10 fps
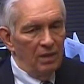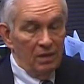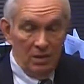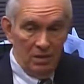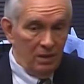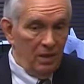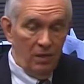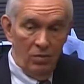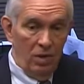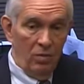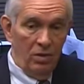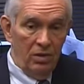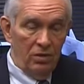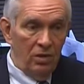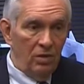So I said, "He really
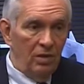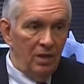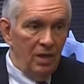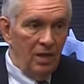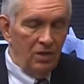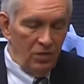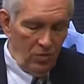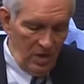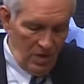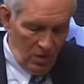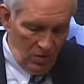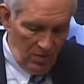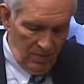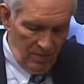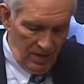would, you know." So he called
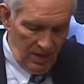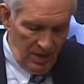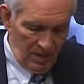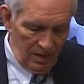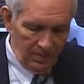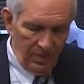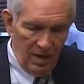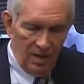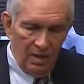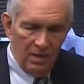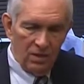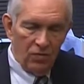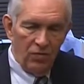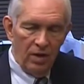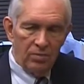him, and
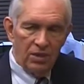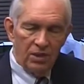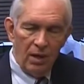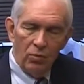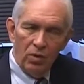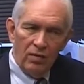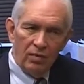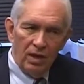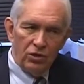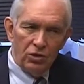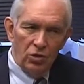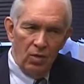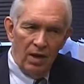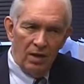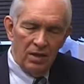so Phillips says, "I'm going to have to let you know
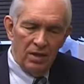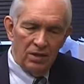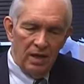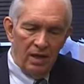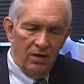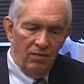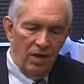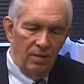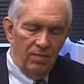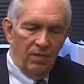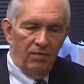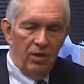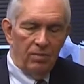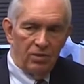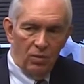about this." And it developed that
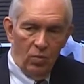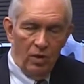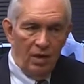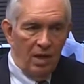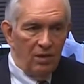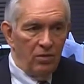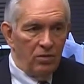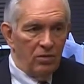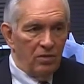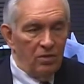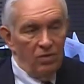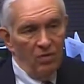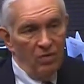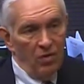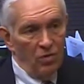Phillips went down to the
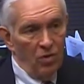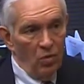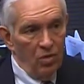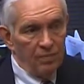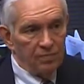federal court